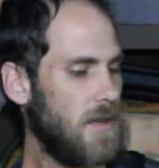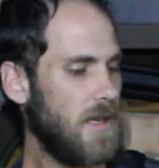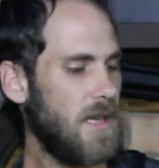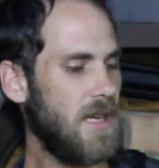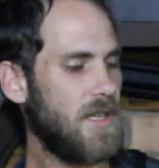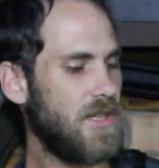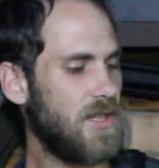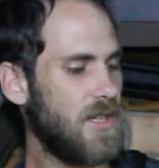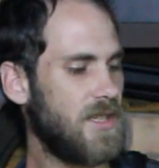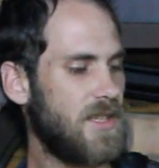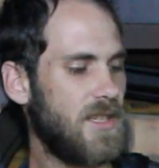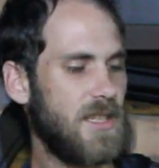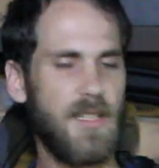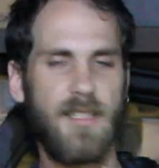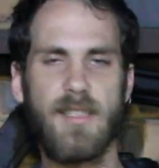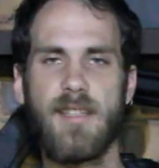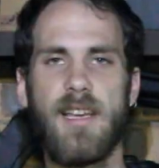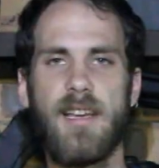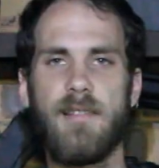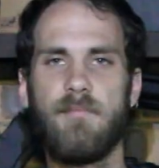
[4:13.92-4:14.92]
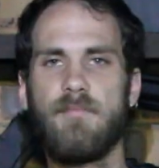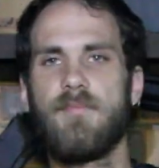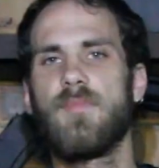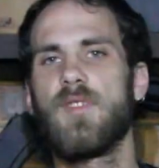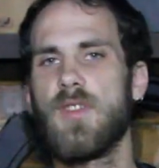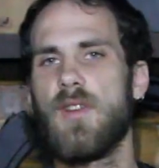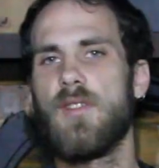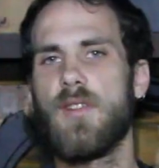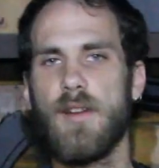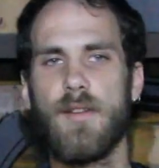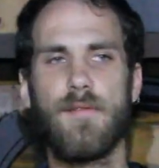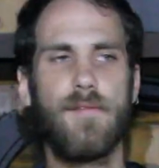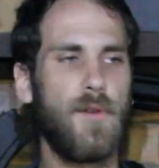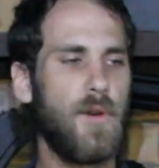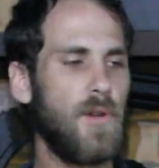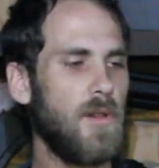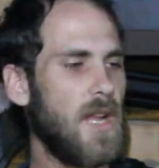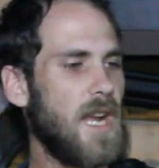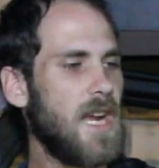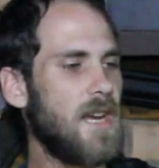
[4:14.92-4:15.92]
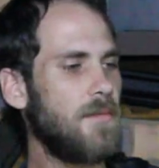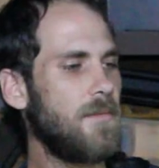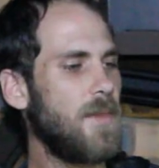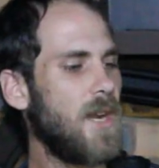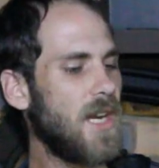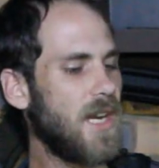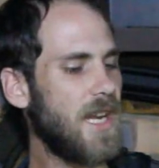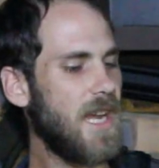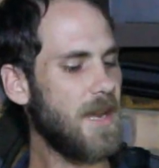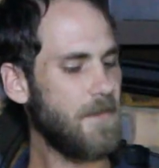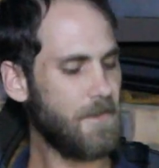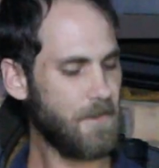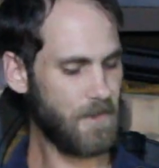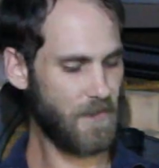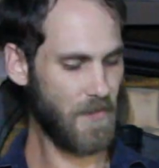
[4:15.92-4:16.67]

it just sits there. It's not going to fall out, okay?